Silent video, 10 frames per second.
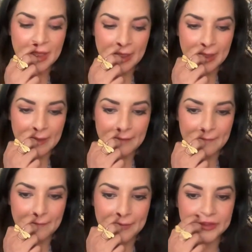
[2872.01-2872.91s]

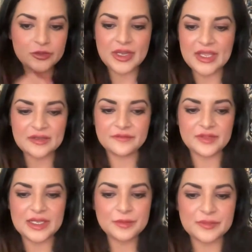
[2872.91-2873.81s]
the
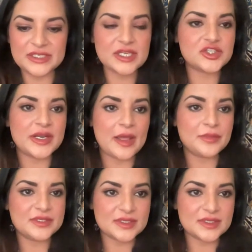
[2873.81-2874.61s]
implementation happens